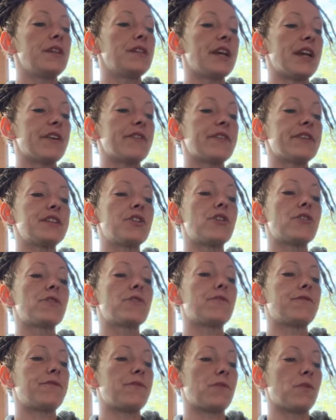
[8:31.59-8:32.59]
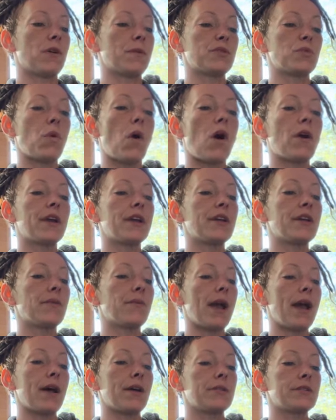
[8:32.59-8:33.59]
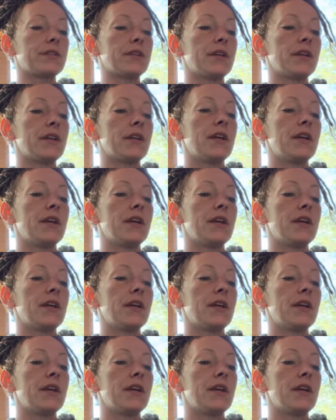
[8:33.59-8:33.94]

They are eternal forms walking around.